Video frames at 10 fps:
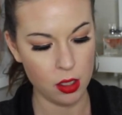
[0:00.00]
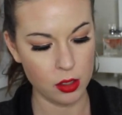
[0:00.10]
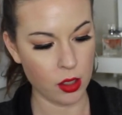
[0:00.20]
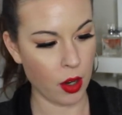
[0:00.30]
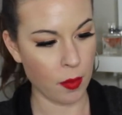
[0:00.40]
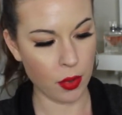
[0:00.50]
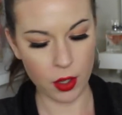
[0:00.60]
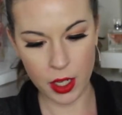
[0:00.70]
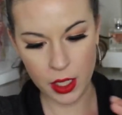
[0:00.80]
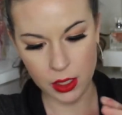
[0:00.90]
So I'm
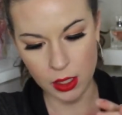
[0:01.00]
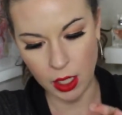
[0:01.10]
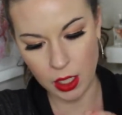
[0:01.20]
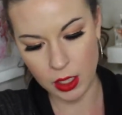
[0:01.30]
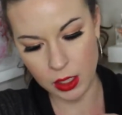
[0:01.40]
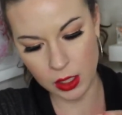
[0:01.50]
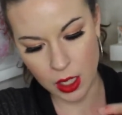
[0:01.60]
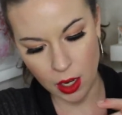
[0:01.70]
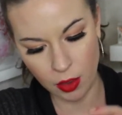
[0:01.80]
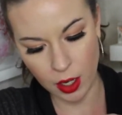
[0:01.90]
pretty excited to see
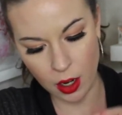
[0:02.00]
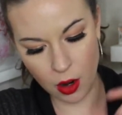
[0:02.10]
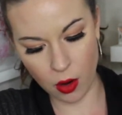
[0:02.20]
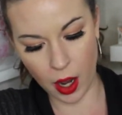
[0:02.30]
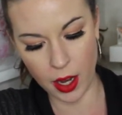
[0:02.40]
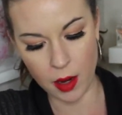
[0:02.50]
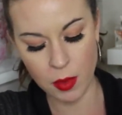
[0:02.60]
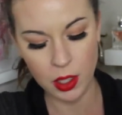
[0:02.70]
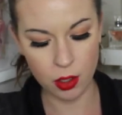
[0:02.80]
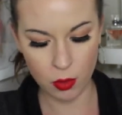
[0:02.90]
how they go. I am
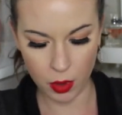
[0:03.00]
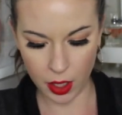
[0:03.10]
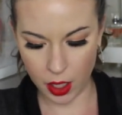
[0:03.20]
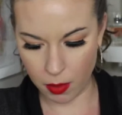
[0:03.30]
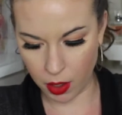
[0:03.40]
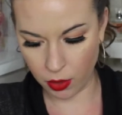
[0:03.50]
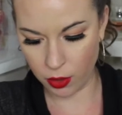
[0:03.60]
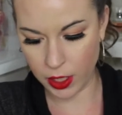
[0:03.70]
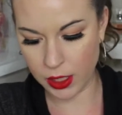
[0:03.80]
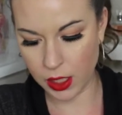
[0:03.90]
a little worried about
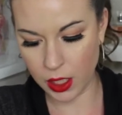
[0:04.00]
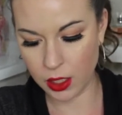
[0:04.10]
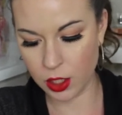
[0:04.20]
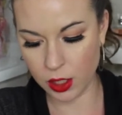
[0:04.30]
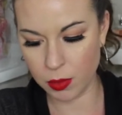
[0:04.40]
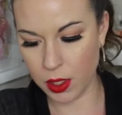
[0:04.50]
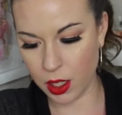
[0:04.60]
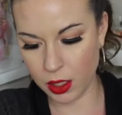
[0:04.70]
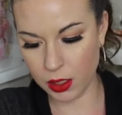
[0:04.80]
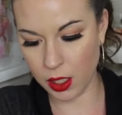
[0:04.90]
creasing just
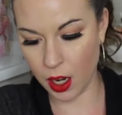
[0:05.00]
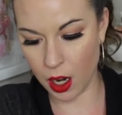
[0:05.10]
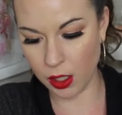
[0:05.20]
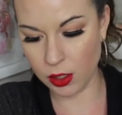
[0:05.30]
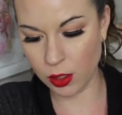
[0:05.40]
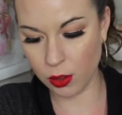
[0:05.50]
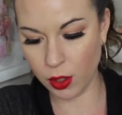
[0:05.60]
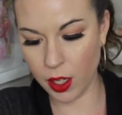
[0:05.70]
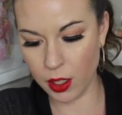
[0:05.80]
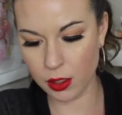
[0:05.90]
because they are so
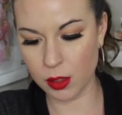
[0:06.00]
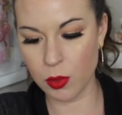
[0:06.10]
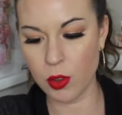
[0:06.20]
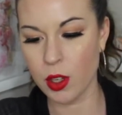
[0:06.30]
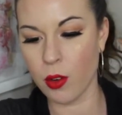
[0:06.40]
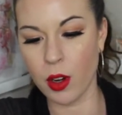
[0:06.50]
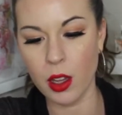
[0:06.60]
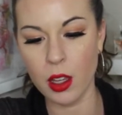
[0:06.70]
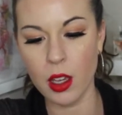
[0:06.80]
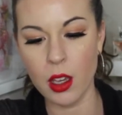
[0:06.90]
like smooth and
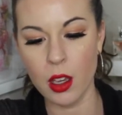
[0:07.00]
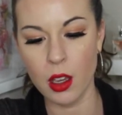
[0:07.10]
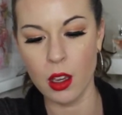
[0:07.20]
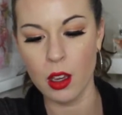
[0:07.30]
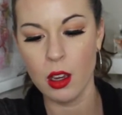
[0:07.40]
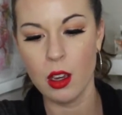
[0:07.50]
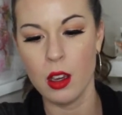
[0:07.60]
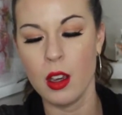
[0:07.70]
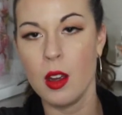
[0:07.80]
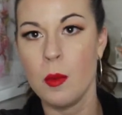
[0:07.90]
oily,
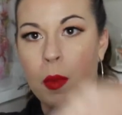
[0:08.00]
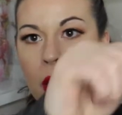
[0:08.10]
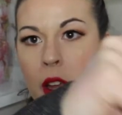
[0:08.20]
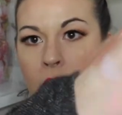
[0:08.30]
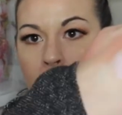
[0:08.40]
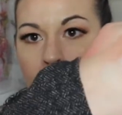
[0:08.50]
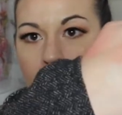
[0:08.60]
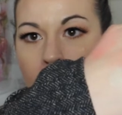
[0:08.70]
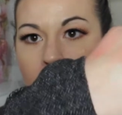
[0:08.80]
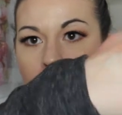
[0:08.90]
but they
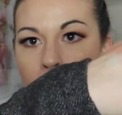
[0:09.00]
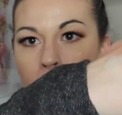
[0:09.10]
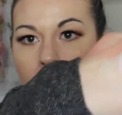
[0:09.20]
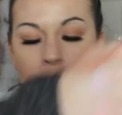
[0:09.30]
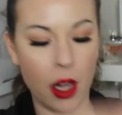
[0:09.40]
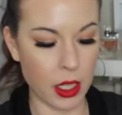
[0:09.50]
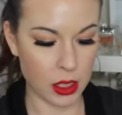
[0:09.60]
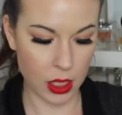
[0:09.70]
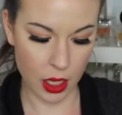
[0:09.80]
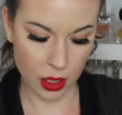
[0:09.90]
apply really
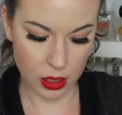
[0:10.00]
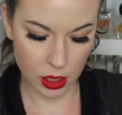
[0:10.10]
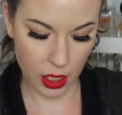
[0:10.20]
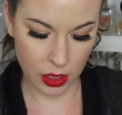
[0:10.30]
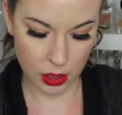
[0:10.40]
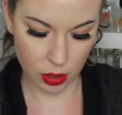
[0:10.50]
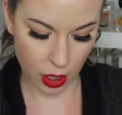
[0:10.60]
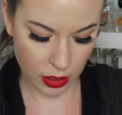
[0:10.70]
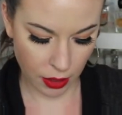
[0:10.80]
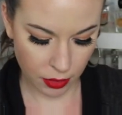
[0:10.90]
nicely on the skin, so
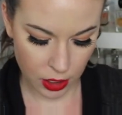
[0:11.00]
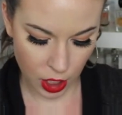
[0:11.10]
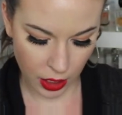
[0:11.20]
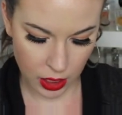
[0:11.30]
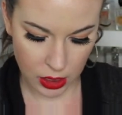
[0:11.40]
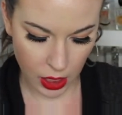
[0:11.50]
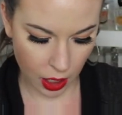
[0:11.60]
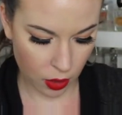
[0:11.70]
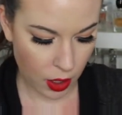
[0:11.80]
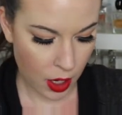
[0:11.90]
I'll definitely check these
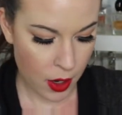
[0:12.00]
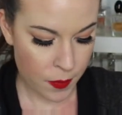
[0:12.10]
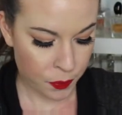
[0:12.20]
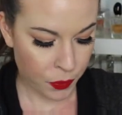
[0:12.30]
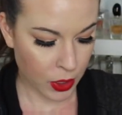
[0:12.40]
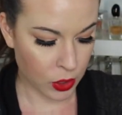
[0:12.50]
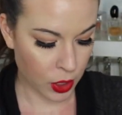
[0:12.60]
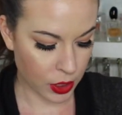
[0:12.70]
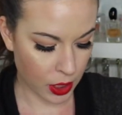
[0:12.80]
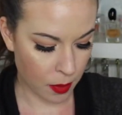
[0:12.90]
out. So
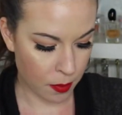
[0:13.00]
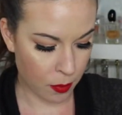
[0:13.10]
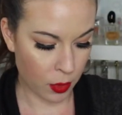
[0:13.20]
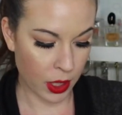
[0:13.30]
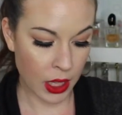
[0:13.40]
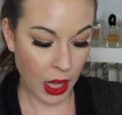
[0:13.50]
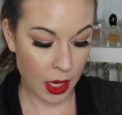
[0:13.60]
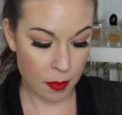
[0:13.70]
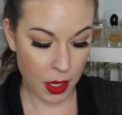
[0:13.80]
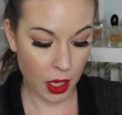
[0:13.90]
there's a really
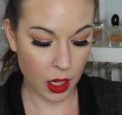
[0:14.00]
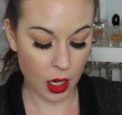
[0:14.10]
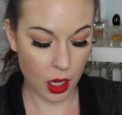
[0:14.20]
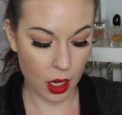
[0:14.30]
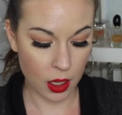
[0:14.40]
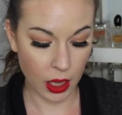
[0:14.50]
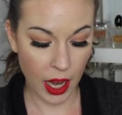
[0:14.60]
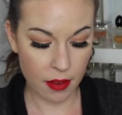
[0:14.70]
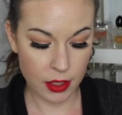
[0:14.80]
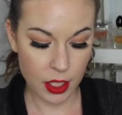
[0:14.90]
light pink, a
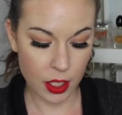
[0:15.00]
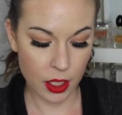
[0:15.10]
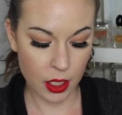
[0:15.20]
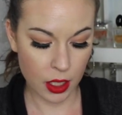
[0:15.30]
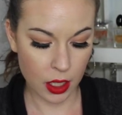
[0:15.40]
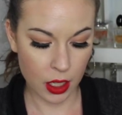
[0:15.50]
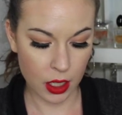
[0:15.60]
lavender,